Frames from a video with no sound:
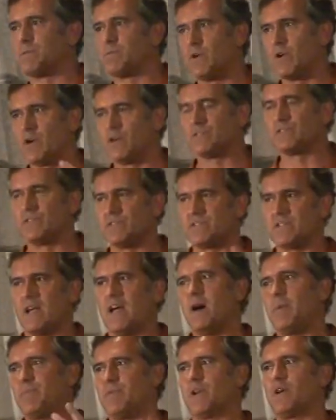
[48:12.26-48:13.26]
of rehearsals to
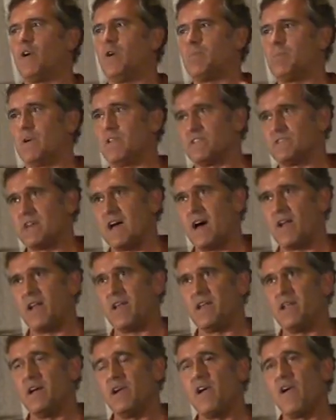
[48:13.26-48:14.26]
help the Coen brothers out.
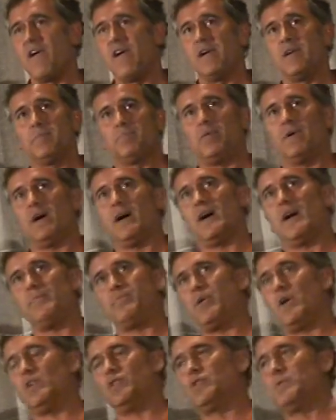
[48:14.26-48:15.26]
And uh, Paul